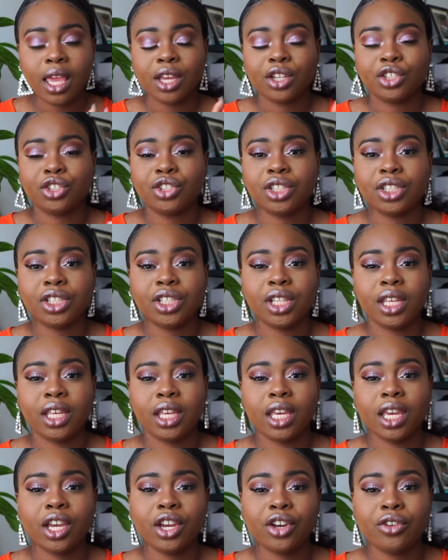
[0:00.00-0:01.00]
is just a
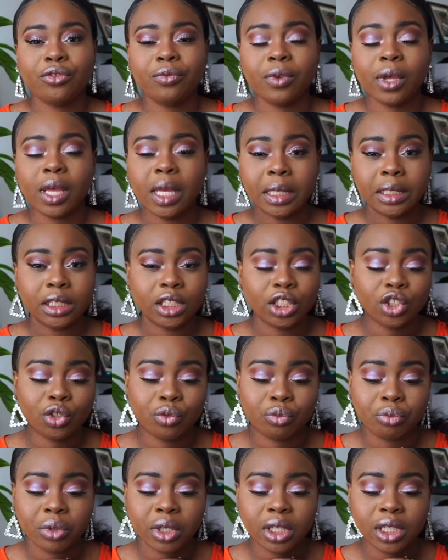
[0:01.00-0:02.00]
year for us to
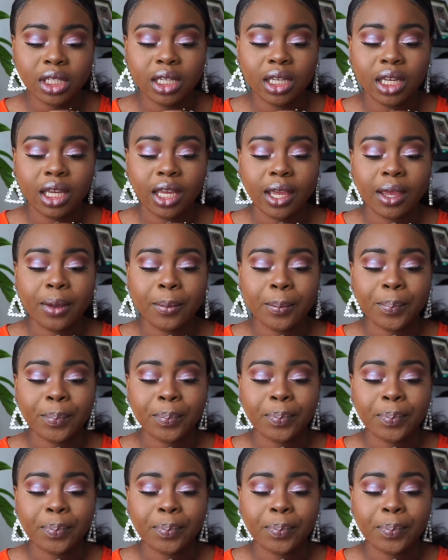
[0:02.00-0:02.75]
really